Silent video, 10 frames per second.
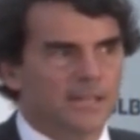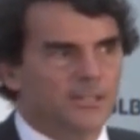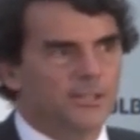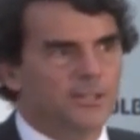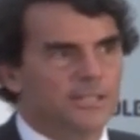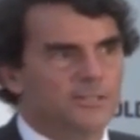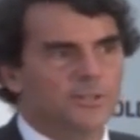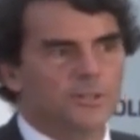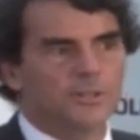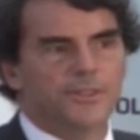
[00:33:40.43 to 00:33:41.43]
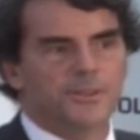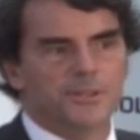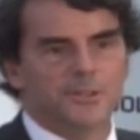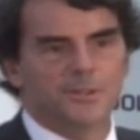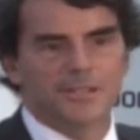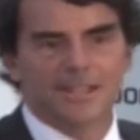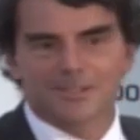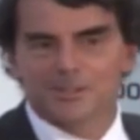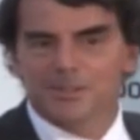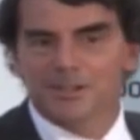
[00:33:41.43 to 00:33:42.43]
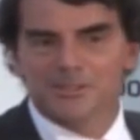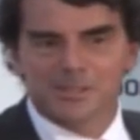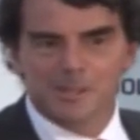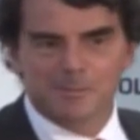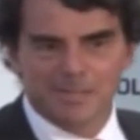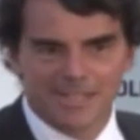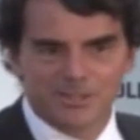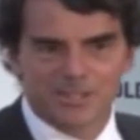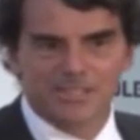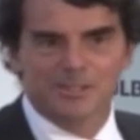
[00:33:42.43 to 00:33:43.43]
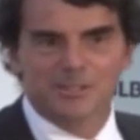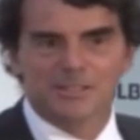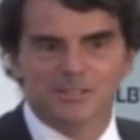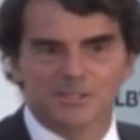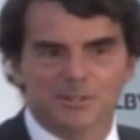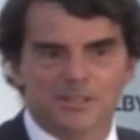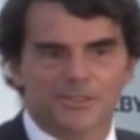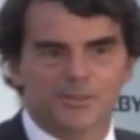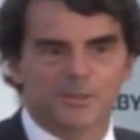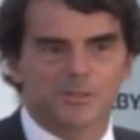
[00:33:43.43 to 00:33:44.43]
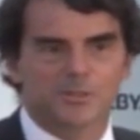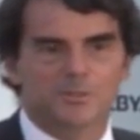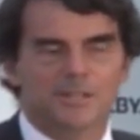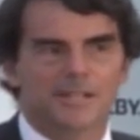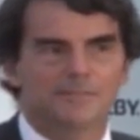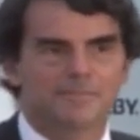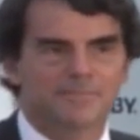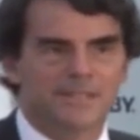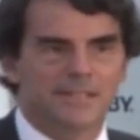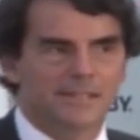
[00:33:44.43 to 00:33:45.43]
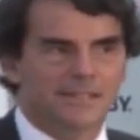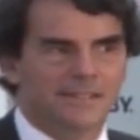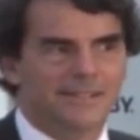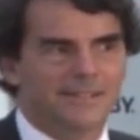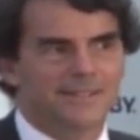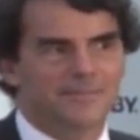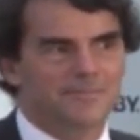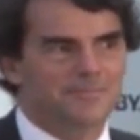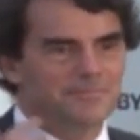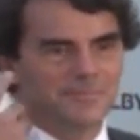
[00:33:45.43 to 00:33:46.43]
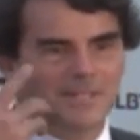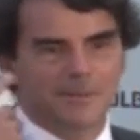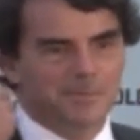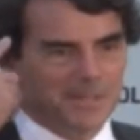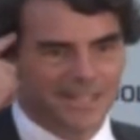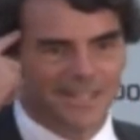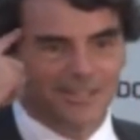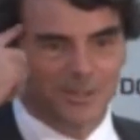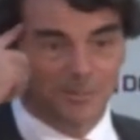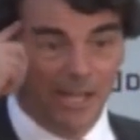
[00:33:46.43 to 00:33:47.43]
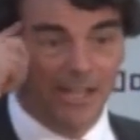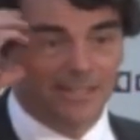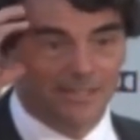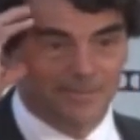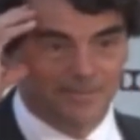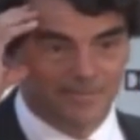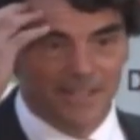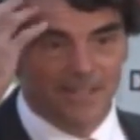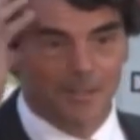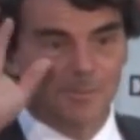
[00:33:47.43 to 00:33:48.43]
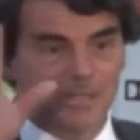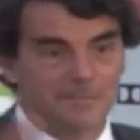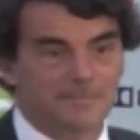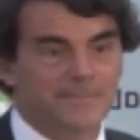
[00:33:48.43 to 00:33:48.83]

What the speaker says: do it through electrostimulation, you can do it through manipulating your mind a little bit.